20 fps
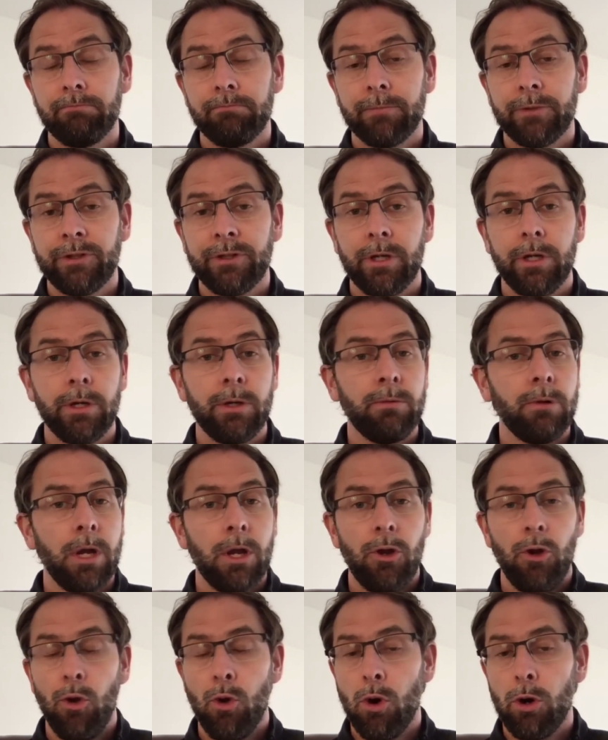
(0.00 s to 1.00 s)
So
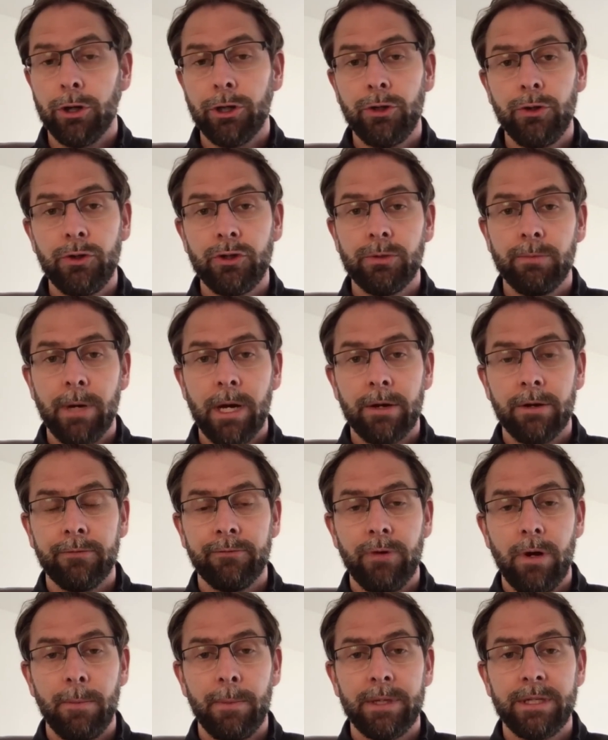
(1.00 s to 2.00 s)
not a huge amount
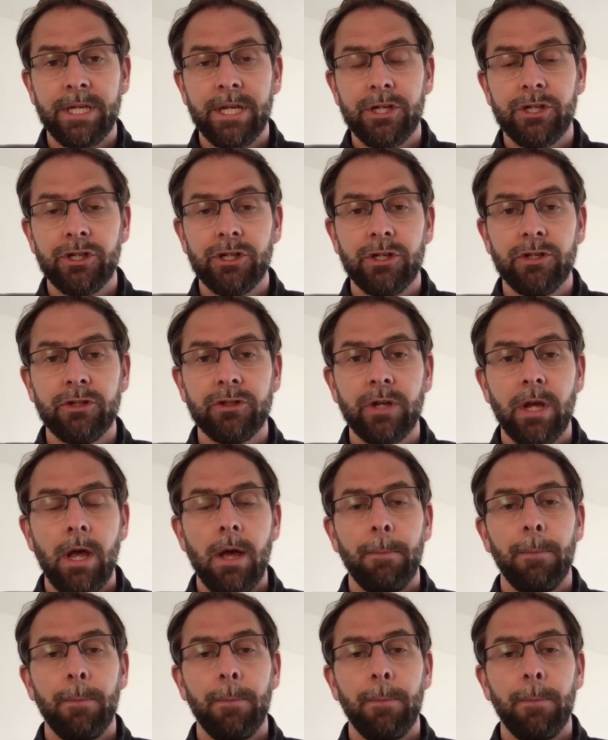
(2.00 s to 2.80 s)
of repetitions,